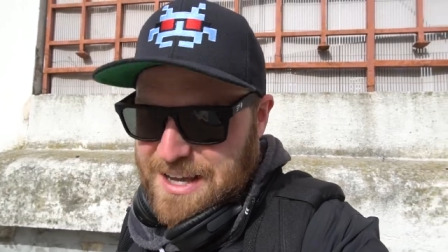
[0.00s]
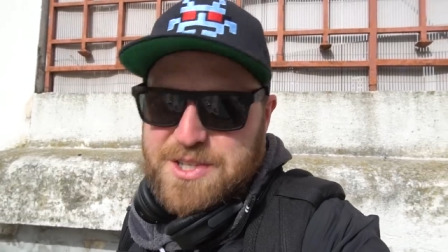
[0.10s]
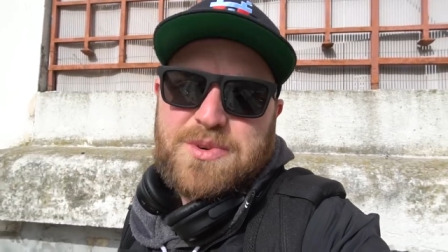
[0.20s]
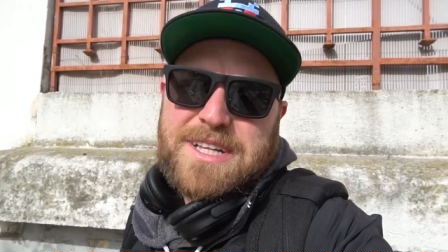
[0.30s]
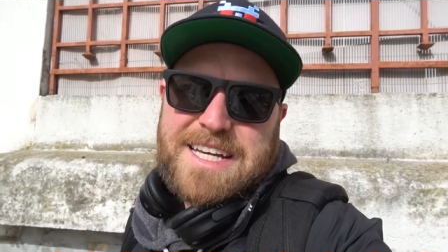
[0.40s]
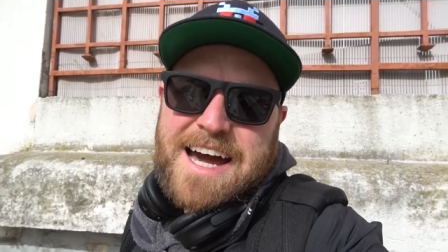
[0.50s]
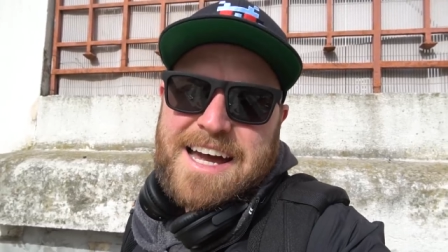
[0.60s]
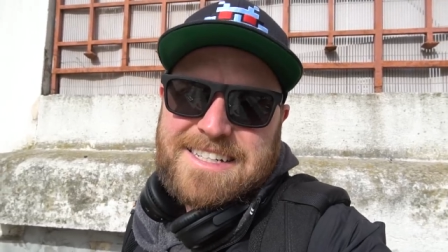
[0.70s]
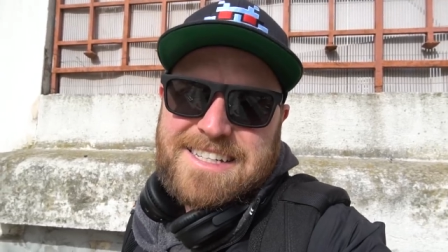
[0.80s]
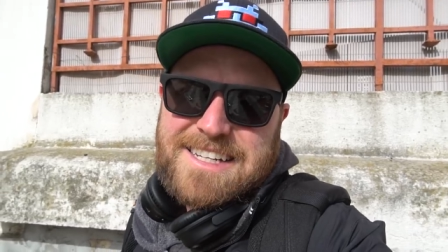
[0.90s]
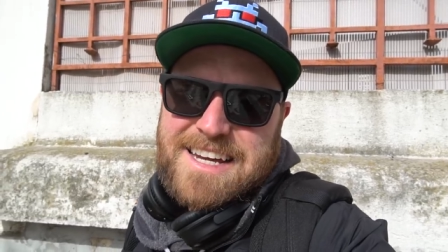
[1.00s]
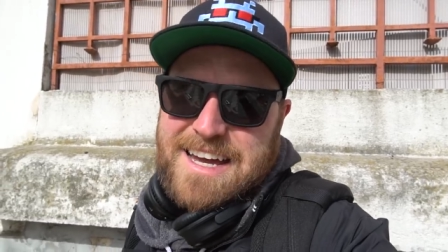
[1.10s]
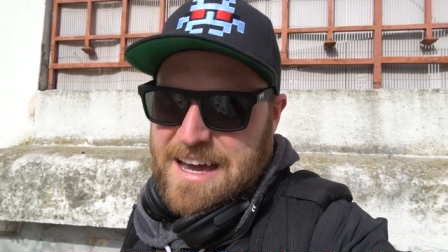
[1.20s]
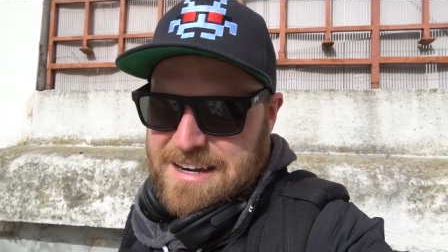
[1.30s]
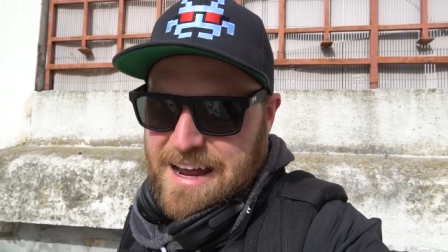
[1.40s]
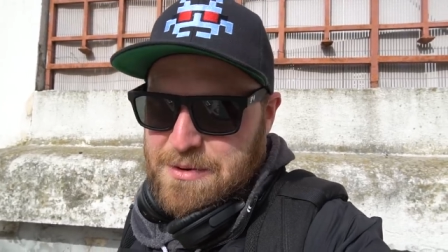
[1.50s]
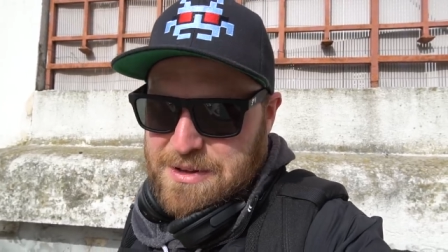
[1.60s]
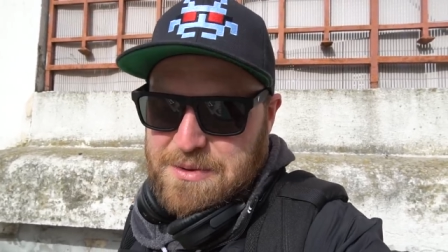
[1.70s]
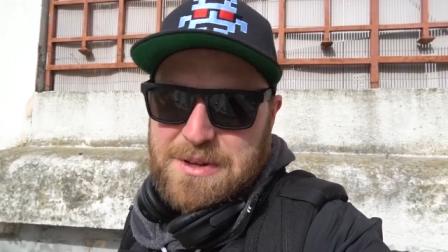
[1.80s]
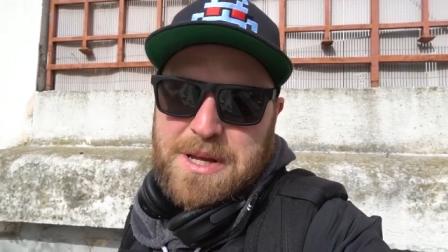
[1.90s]
It's really kind, and I
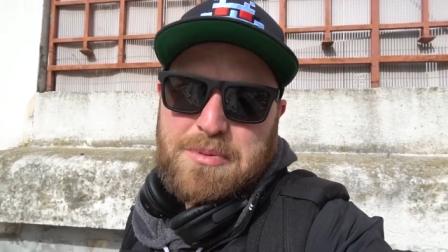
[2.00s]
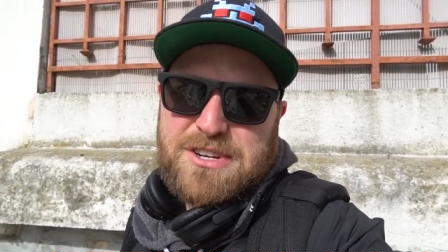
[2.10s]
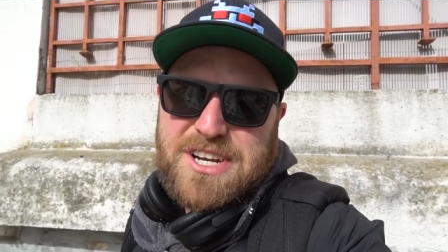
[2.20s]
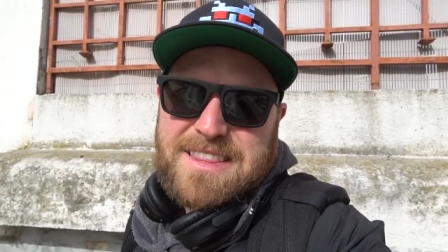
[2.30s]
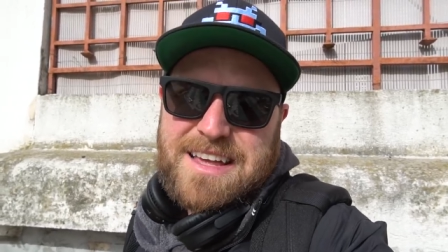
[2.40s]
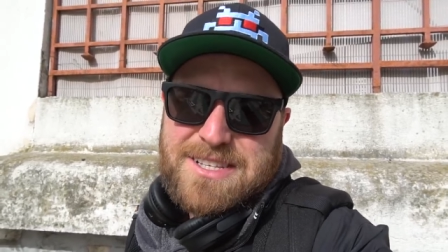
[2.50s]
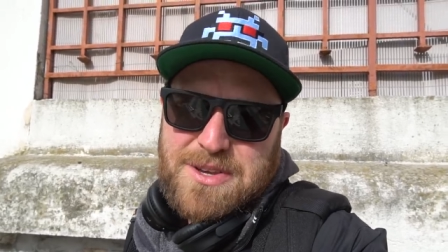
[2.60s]
really, really appreciate that.